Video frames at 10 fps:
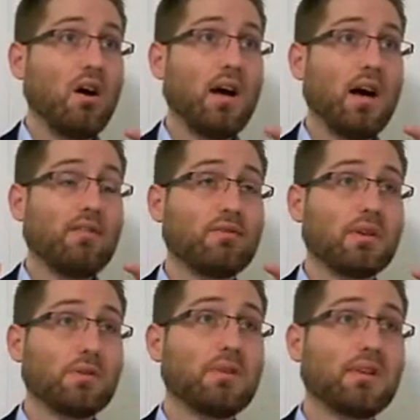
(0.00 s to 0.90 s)
have
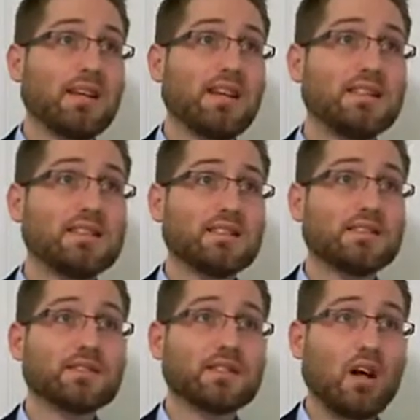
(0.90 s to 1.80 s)
replaced
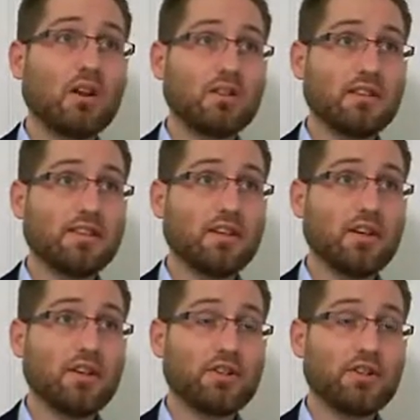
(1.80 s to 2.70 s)
in scholarly
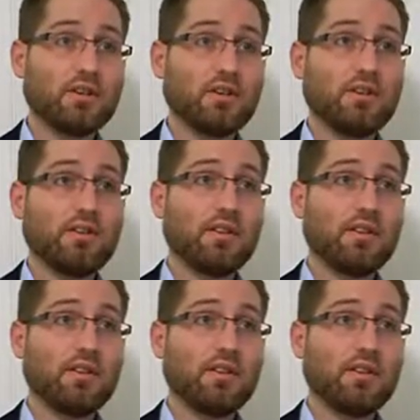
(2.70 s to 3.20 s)
literature